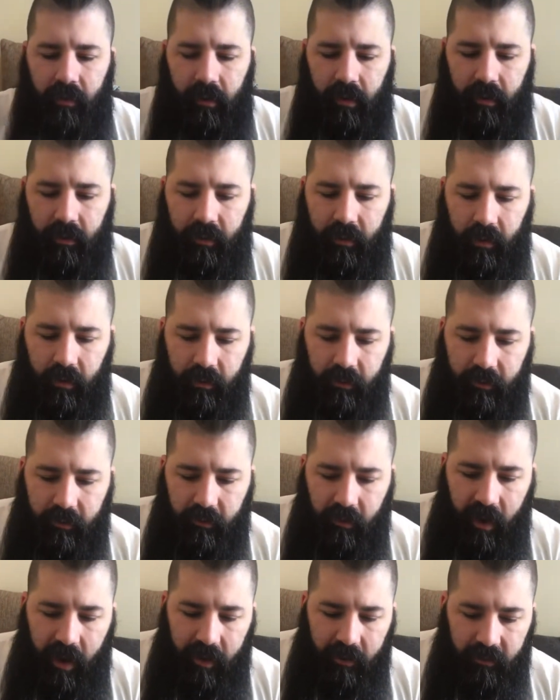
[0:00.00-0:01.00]
it's gonna
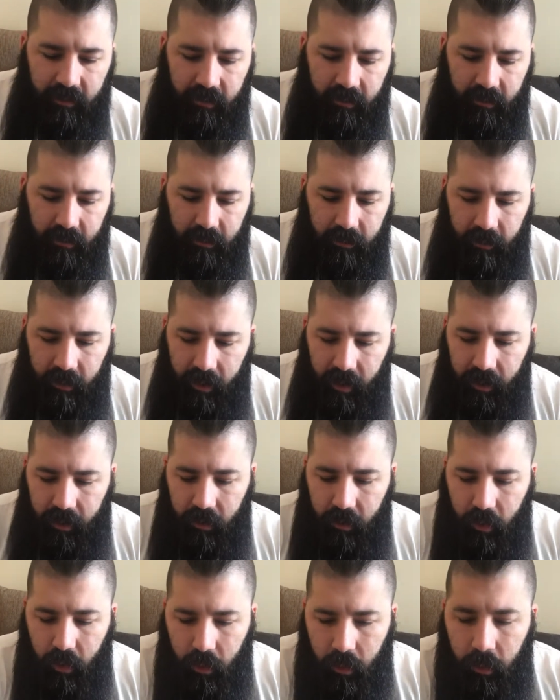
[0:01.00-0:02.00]
stretch so that it
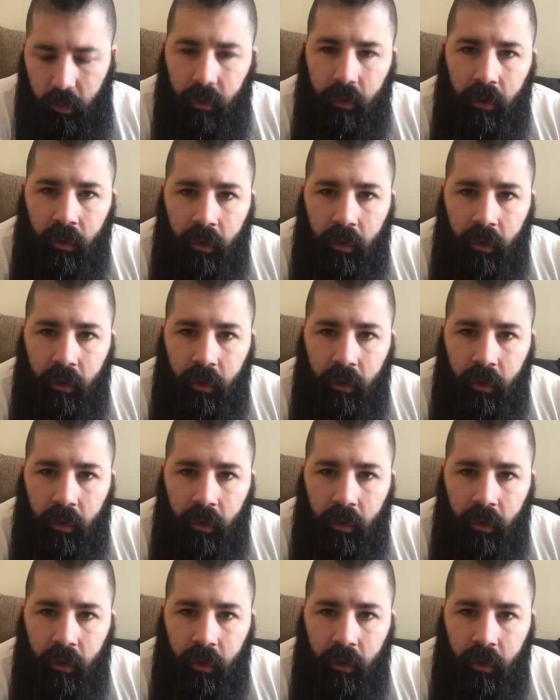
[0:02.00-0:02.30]
can go